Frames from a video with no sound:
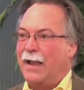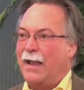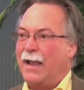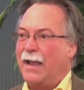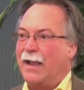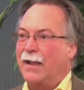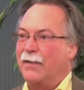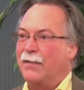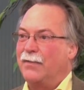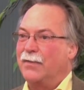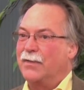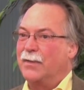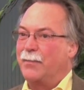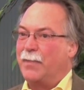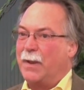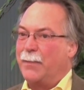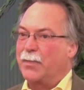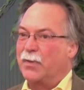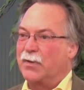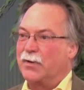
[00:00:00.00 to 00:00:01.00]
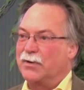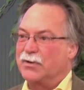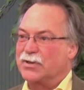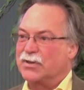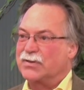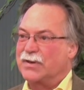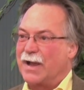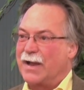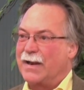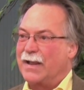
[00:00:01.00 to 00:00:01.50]
And the people that are
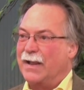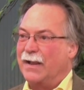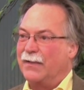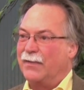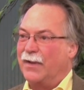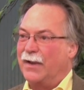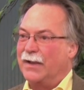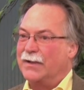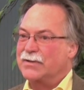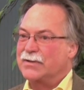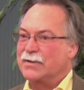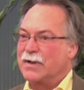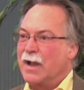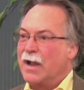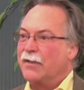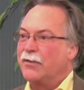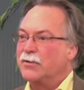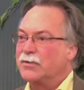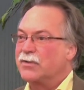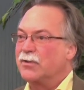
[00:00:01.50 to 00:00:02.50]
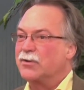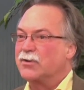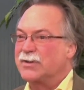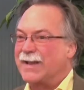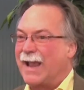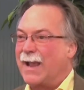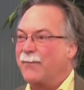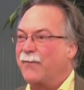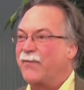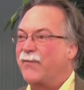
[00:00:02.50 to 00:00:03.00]
studying this, there's
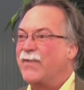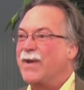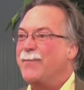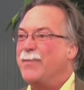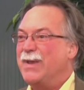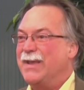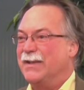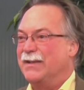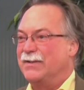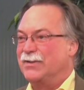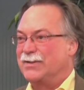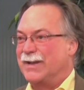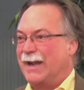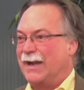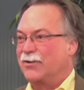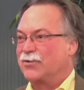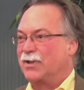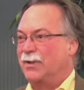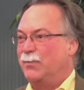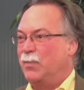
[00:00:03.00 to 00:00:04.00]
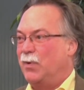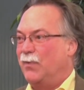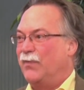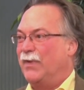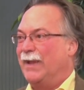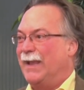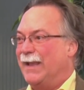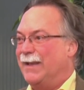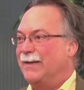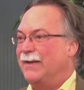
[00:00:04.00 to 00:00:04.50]
amphibians actually
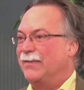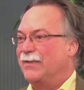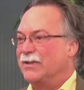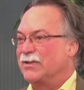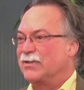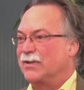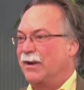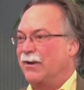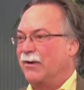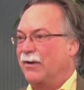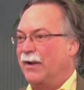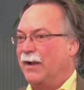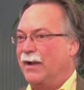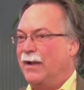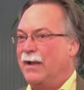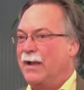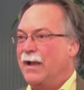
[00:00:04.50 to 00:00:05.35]
moving into this area.